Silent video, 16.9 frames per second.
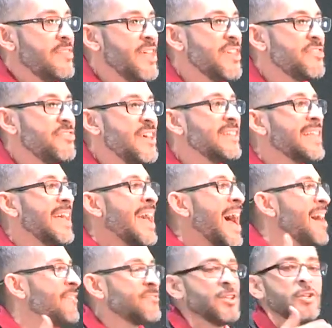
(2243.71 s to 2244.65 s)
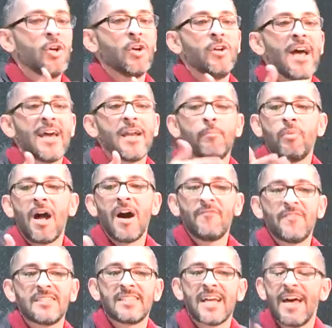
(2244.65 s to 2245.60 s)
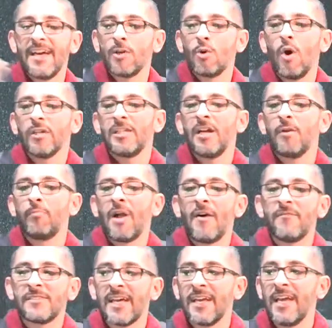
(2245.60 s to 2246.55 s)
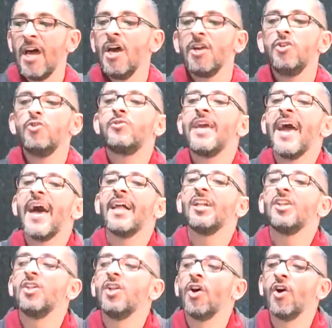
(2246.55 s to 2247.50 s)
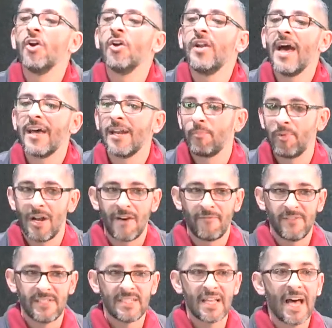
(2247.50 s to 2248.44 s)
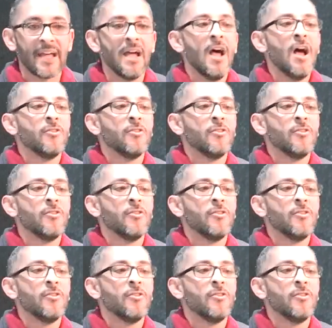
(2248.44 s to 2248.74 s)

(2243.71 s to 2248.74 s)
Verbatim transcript: they think they have to learn how to prophesy and go out there and prophesy. You can't learn how to prophesy.